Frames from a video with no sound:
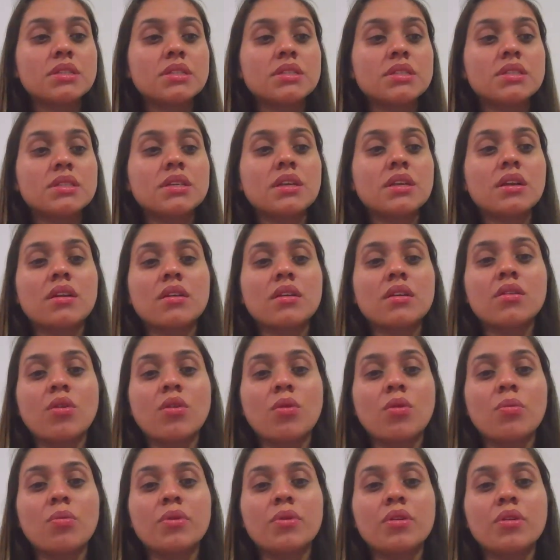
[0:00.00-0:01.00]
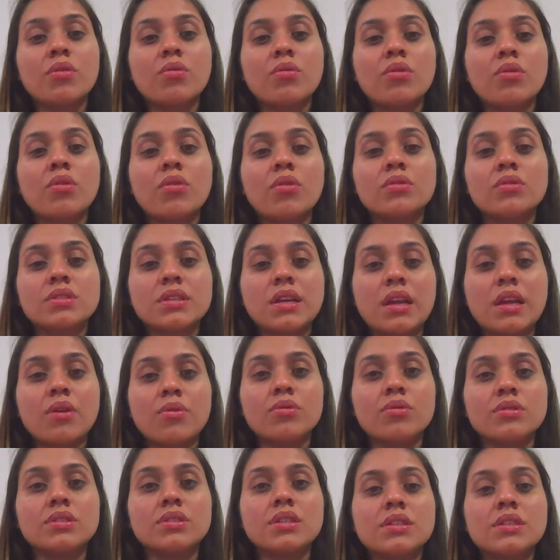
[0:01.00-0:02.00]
glomerulosclerosis.